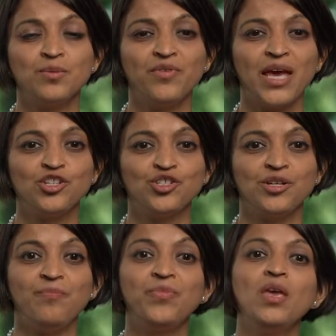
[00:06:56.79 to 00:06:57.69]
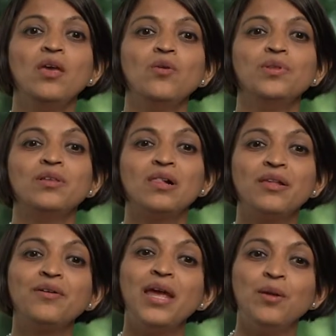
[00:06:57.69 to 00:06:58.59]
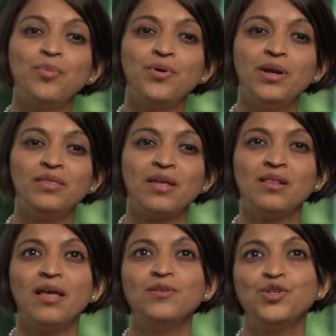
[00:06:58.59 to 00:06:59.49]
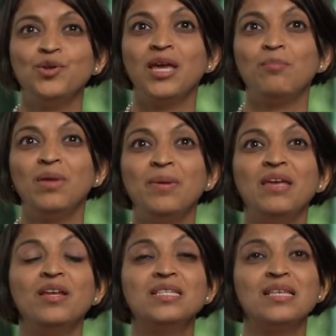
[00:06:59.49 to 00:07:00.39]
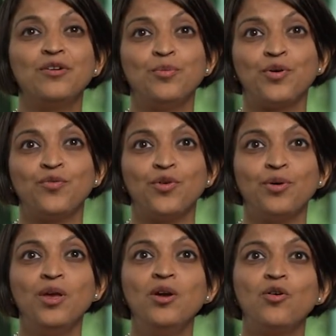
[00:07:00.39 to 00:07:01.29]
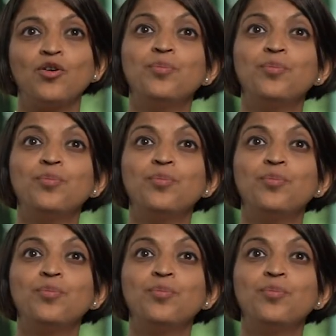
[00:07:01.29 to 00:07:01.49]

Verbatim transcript: of action, with a clear endpoint that allows you to get maybe an accelerated approval or an